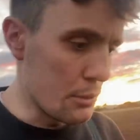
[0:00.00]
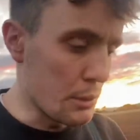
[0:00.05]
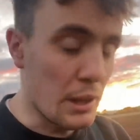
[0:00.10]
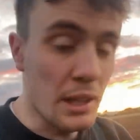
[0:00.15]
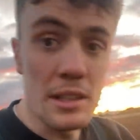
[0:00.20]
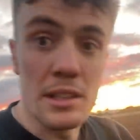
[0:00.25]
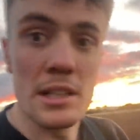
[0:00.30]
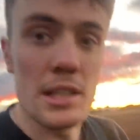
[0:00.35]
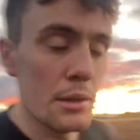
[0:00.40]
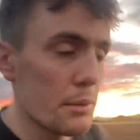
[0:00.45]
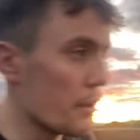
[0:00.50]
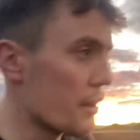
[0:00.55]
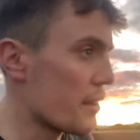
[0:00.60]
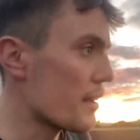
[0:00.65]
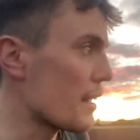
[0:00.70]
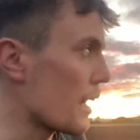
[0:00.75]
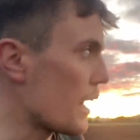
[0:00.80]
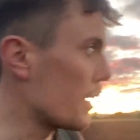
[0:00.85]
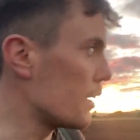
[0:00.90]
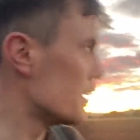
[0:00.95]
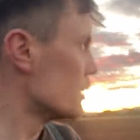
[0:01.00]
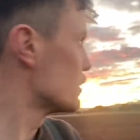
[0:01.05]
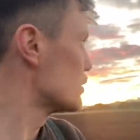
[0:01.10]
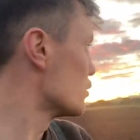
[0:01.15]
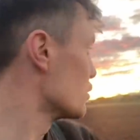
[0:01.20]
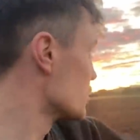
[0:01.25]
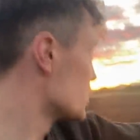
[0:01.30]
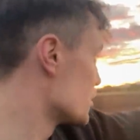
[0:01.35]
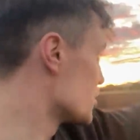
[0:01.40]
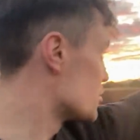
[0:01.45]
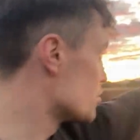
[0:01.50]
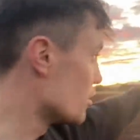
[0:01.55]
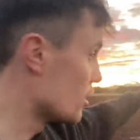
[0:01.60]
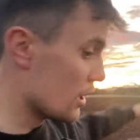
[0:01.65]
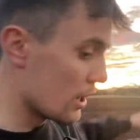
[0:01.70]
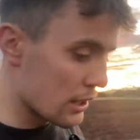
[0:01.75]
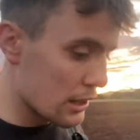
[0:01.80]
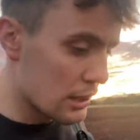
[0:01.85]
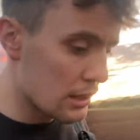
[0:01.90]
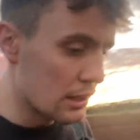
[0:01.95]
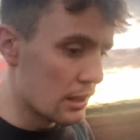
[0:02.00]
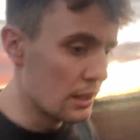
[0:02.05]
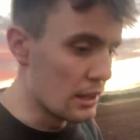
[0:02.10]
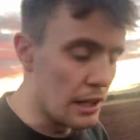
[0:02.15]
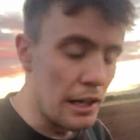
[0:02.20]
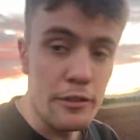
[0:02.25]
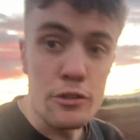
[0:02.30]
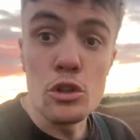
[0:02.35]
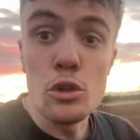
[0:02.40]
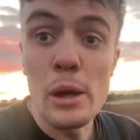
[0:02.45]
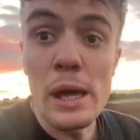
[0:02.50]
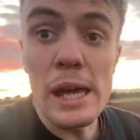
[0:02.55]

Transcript: we can deal with that as long as it's not a, a few